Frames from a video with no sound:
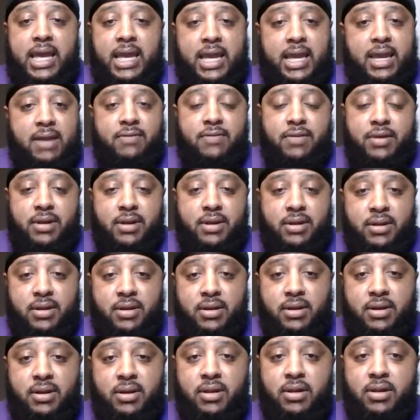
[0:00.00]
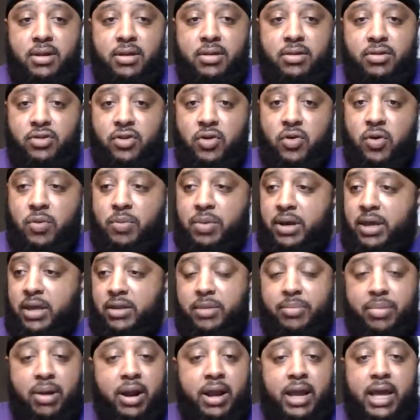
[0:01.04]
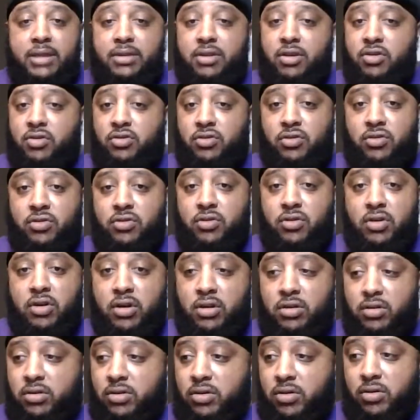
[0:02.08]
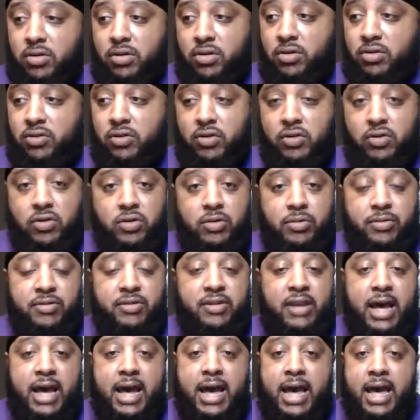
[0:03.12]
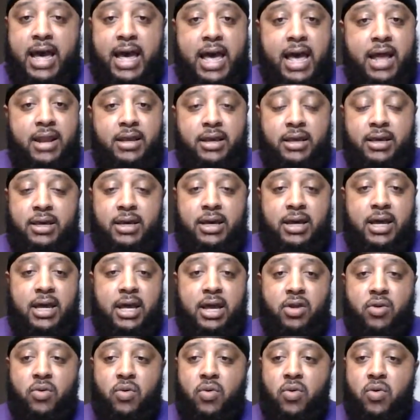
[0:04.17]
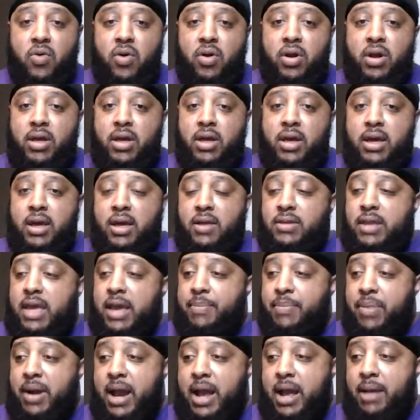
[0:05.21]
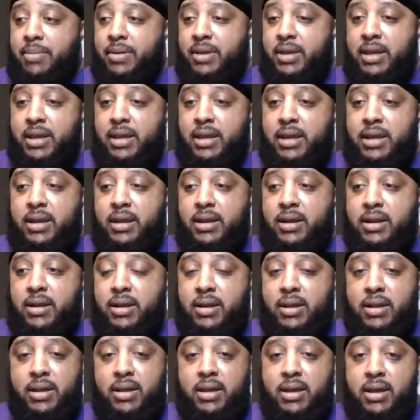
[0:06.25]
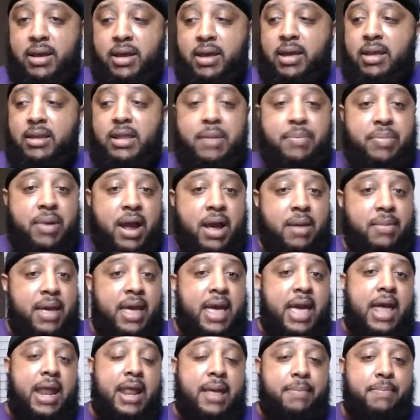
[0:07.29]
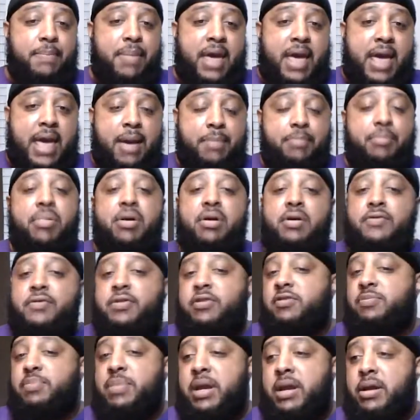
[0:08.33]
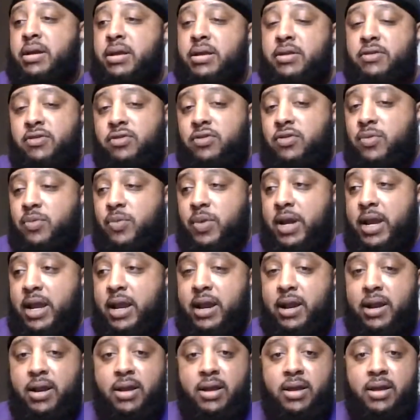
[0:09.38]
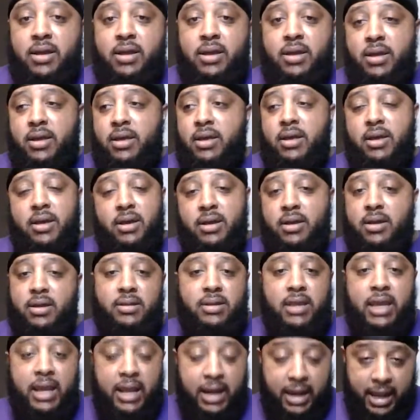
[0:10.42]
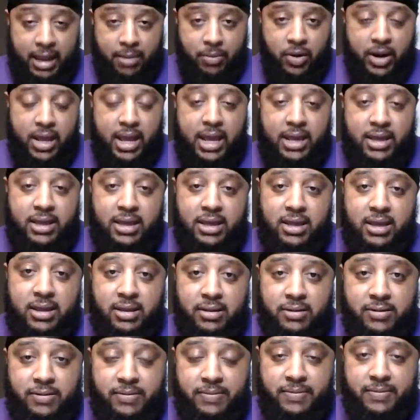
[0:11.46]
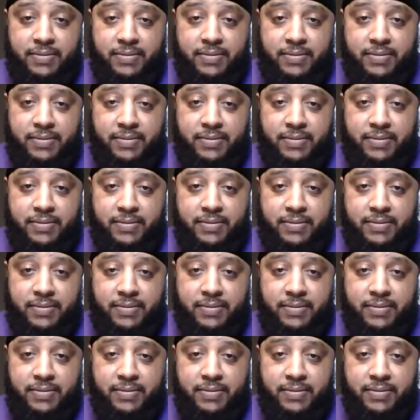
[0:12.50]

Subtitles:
even do it because they probably got the tubes tied and cut, or they probably had a bad birth experience to where they're unable to have kids.